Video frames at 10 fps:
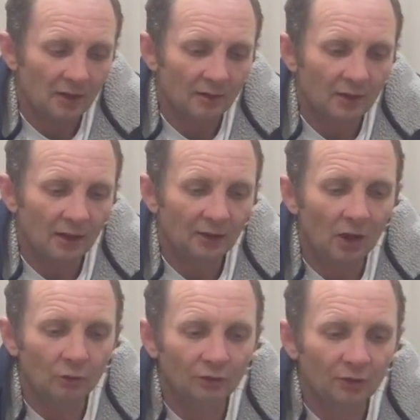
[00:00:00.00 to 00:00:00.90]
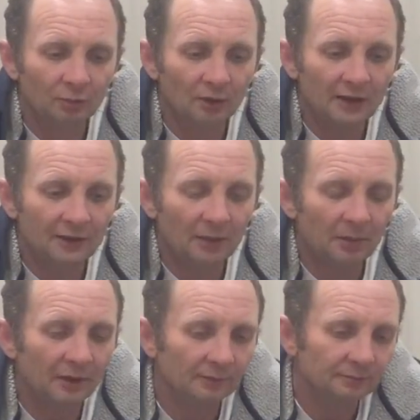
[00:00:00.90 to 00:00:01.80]
Okay, it holds the spray
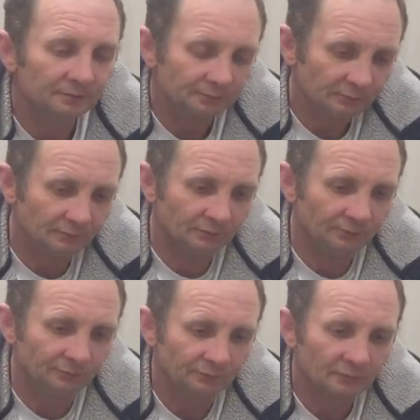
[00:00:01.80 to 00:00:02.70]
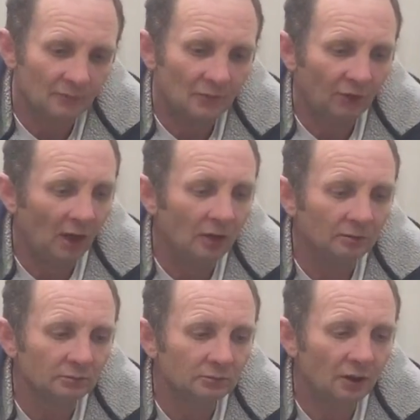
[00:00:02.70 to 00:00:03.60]
tip in.
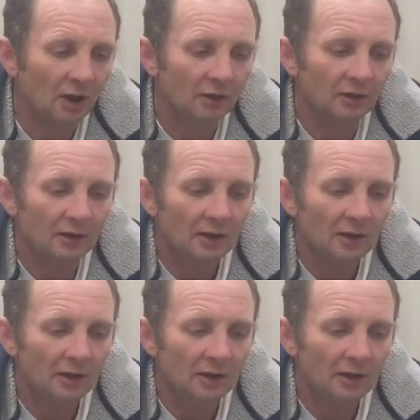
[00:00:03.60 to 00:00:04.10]
So, you know,